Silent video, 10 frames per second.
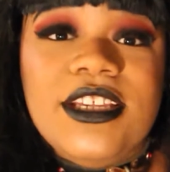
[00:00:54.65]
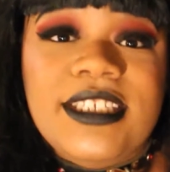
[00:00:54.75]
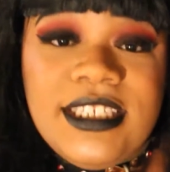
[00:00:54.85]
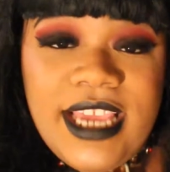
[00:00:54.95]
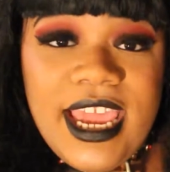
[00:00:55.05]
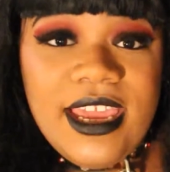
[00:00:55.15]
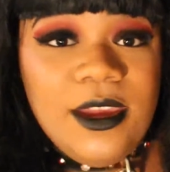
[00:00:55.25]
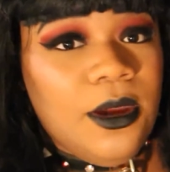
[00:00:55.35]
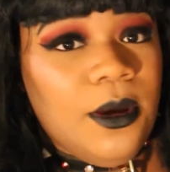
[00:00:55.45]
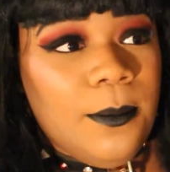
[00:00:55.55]

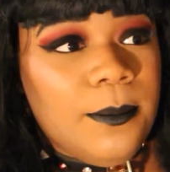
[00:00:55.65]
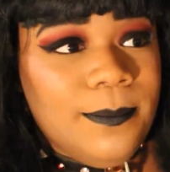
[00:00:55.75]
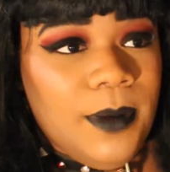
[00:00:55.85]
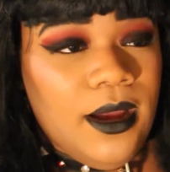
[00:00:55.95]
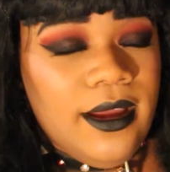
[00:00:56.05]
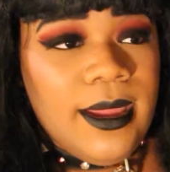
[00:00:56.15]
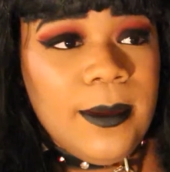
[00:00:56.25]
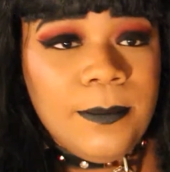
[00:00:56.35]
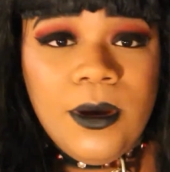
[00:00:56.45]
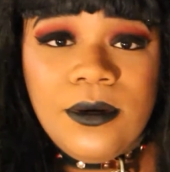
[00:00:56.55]
today
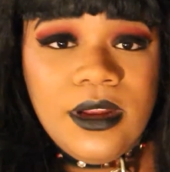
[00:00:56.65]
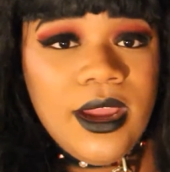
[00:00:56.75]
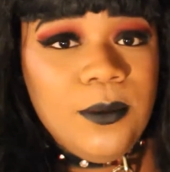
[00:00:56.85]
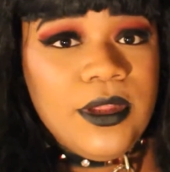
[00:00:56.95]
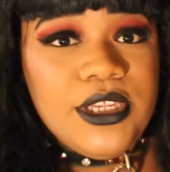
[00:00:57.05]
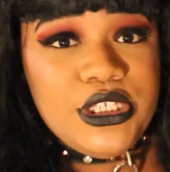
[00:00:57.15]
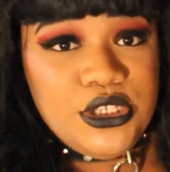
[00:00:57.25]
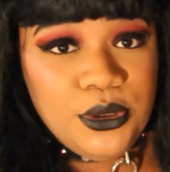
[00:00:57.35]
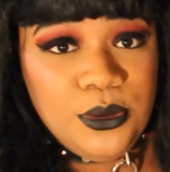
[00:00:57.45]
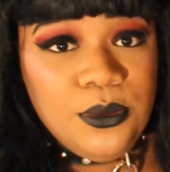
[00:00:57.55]
my beau and I went
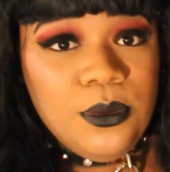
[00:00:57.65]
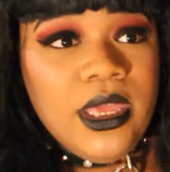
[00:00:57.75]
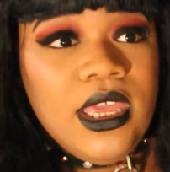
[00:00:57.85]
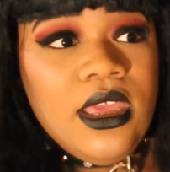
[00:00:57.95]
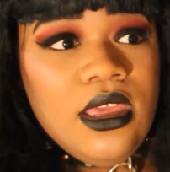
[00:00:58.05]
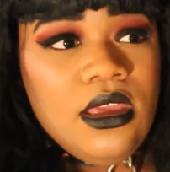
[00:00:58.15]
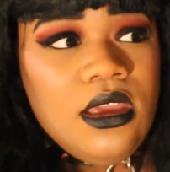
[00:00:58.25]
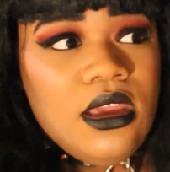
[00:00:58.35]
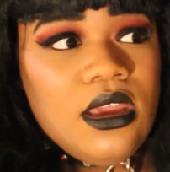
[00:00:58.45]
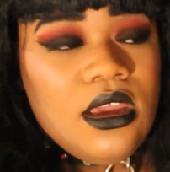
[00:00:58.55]
to
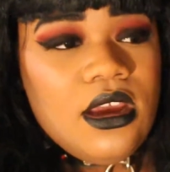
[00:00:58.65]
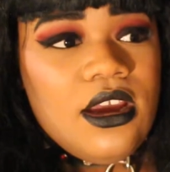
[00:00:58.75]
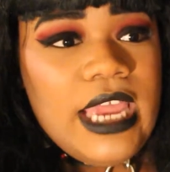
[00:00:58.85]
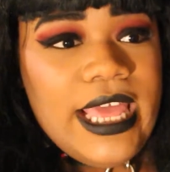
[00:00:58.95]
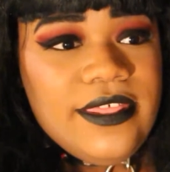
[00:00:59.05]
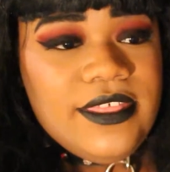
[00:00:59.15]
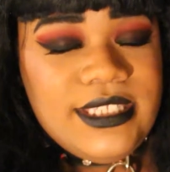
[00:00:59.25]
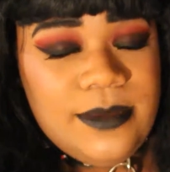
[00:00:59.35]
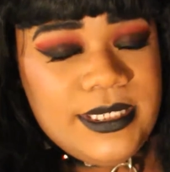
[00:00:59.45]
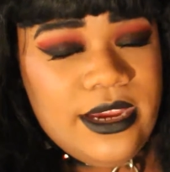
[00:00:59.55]
the
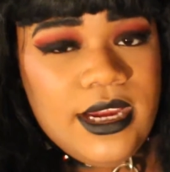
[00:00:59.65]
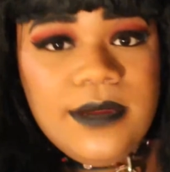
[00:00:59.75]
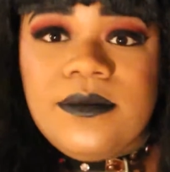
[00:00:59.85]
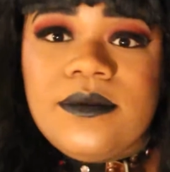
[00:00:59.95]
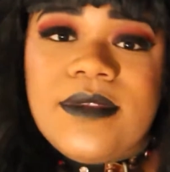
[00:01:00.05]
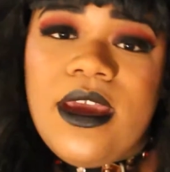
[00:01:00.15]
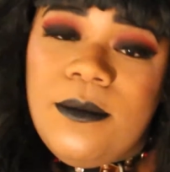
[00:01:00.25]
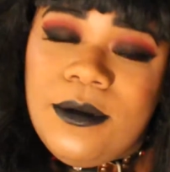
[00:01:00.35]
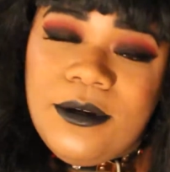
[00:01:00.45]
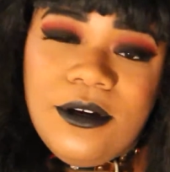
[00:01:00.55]
cemetery
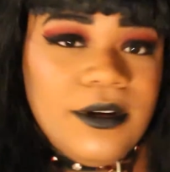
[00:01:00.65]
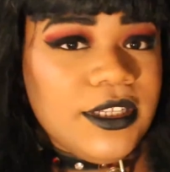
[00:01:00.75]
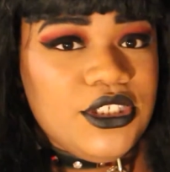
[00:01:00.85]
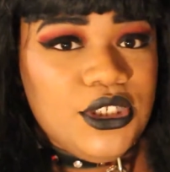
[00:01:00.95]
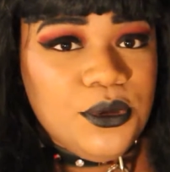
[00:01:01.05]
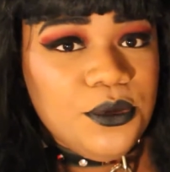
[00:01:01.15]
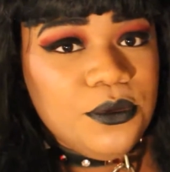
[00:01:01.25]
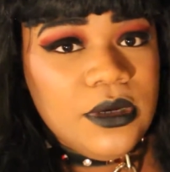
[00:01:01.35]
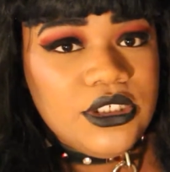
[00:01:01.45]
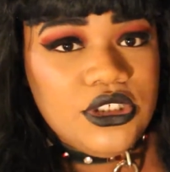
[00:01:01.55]
and we were going
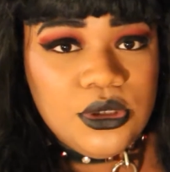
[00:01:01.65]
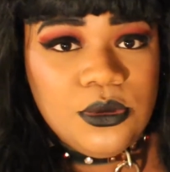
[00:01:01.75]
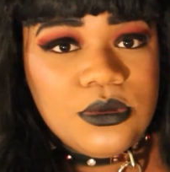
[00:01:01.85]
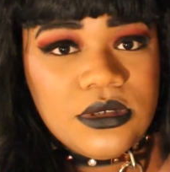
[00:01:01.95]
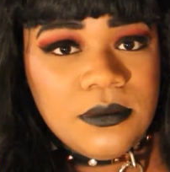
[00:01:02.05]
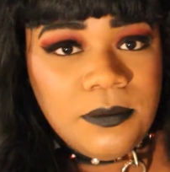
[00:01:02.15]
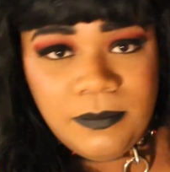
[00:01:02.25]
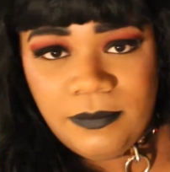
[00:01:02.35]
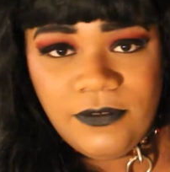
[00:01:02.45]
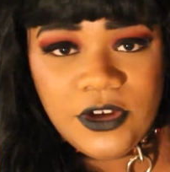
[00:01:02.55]
to shoot
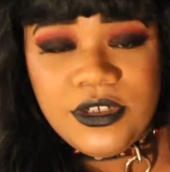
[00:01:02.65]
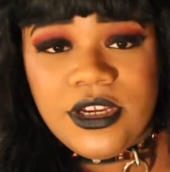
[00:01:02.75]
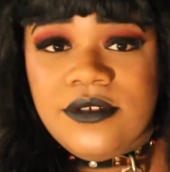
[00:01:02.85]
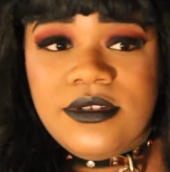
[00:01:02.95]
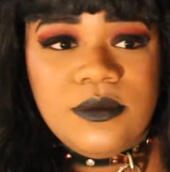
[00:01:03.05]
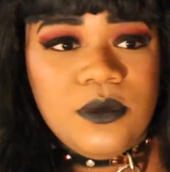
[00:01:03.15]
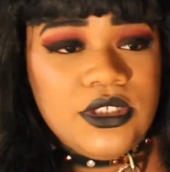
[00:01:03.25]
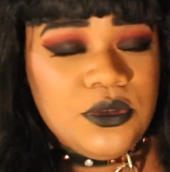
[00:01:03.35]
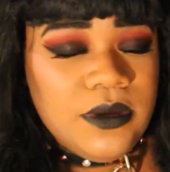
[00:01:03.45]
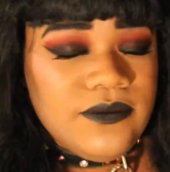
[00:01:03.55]
photos,
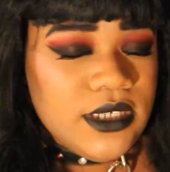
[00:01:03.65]
which we've